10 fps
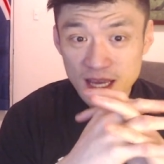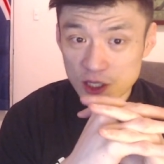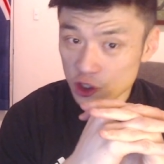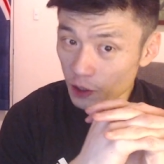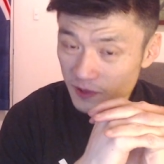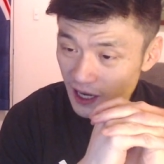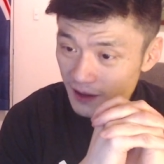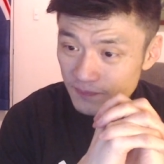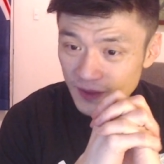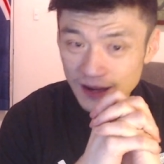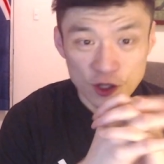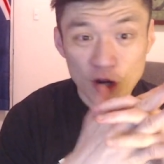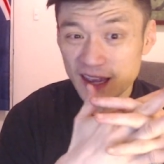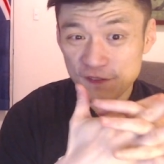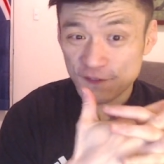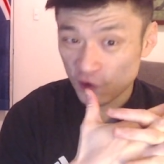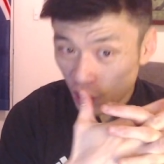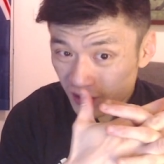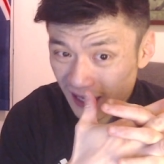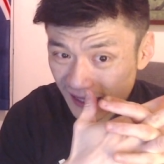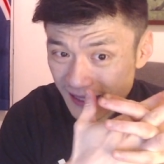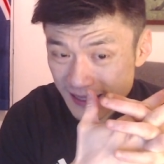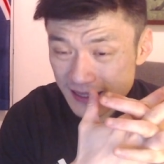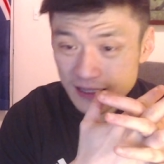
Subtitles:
the job done and not get flogged at least.